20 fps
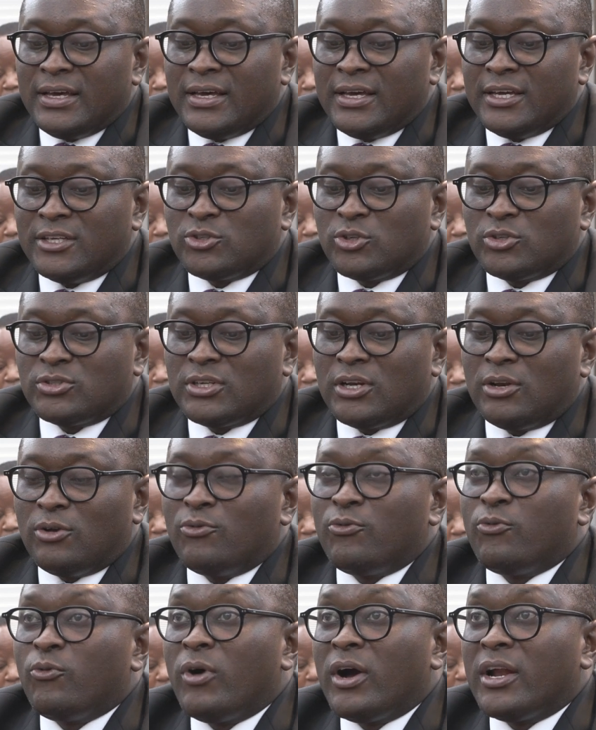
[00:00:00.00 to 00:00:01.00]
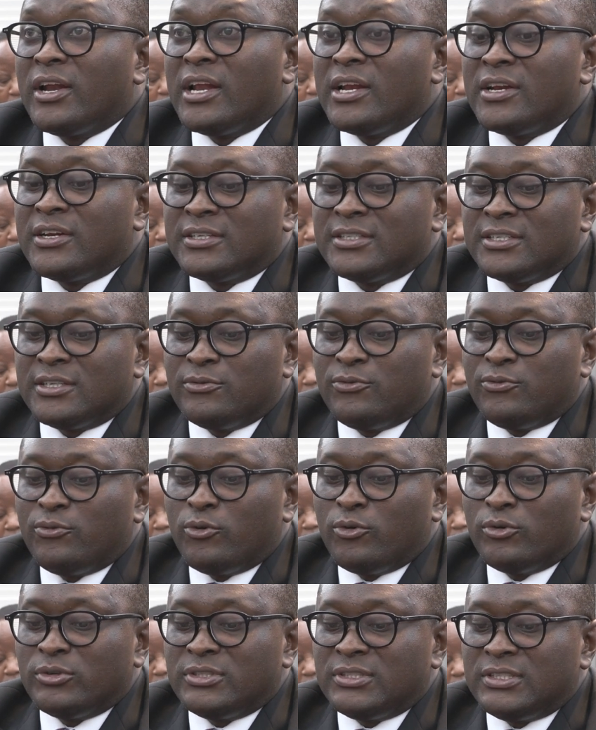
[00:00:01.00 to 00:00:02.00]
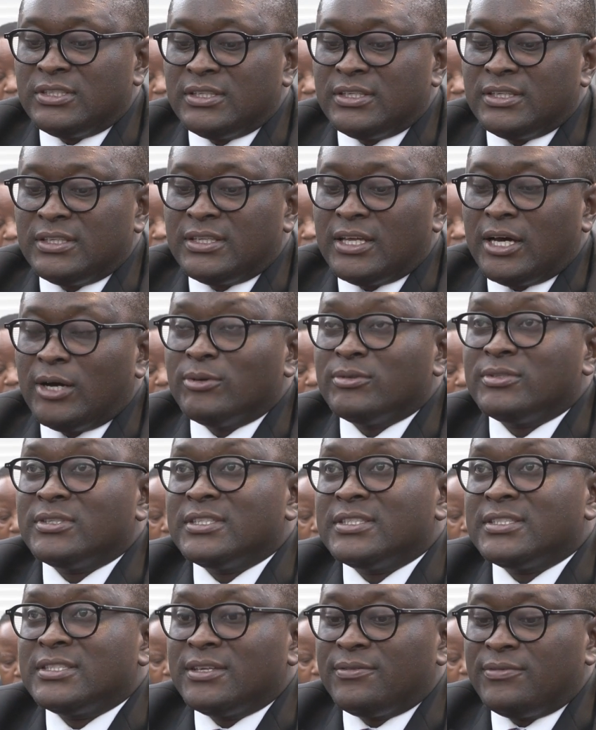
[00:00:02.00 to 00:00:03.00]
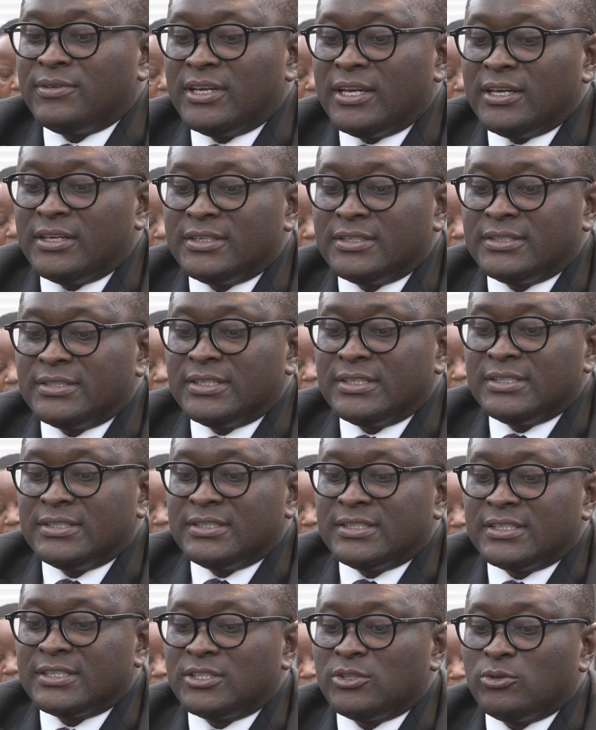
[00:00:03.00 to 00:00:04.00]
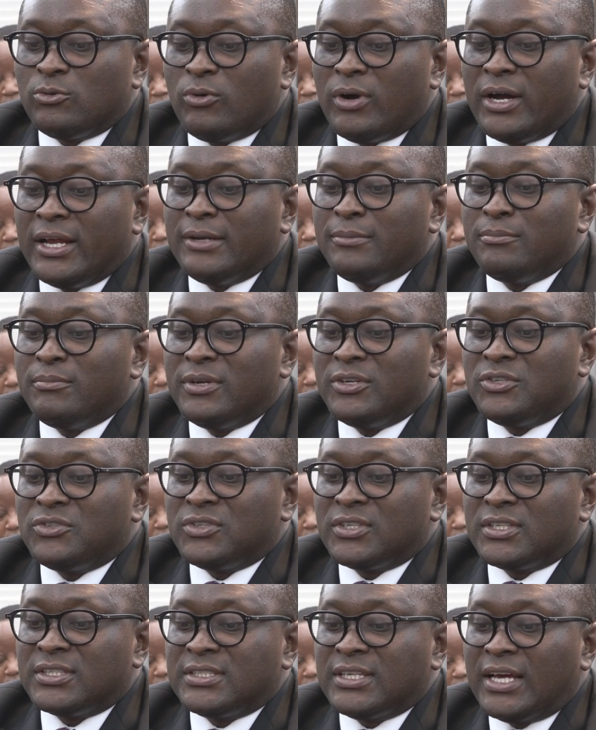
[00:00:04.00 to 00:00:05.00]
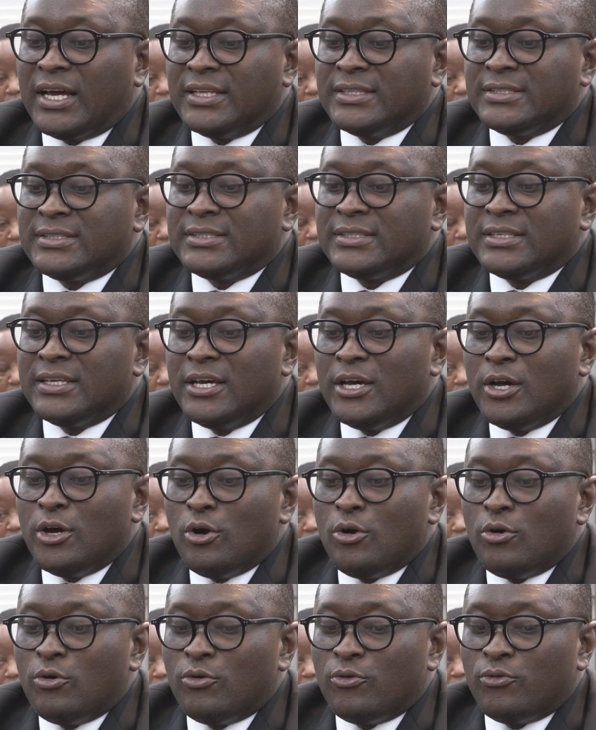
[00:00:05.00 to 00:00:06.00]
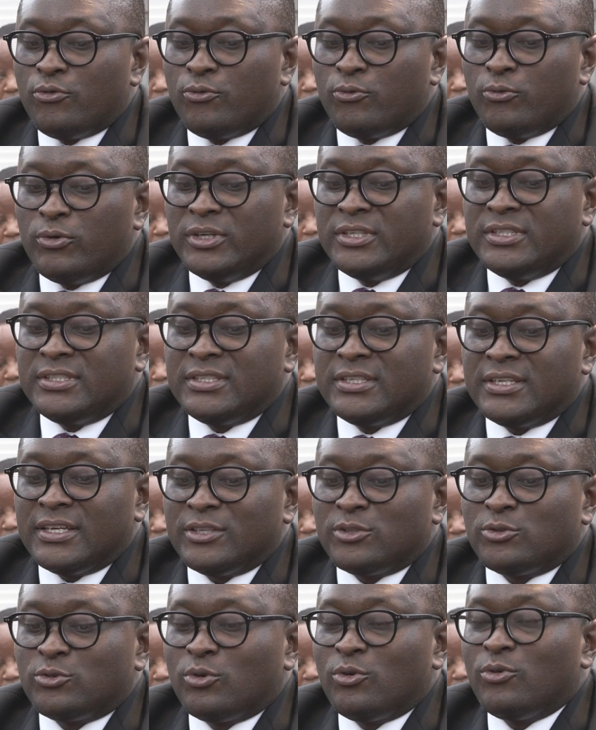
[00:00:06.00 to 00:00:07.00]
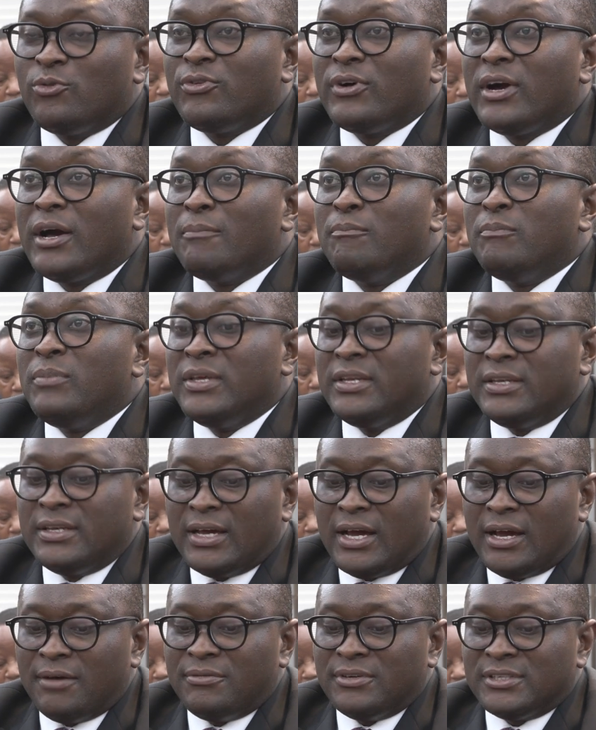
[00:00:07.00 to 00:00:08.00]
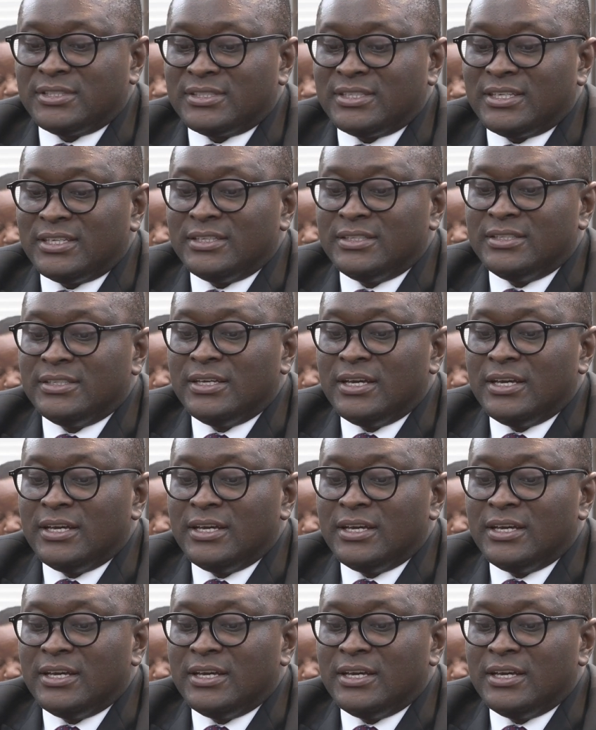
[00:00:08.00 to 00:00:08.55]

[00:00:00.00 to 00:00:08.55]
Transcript: A total of 114,761 metric tons of wheat has so far been harvested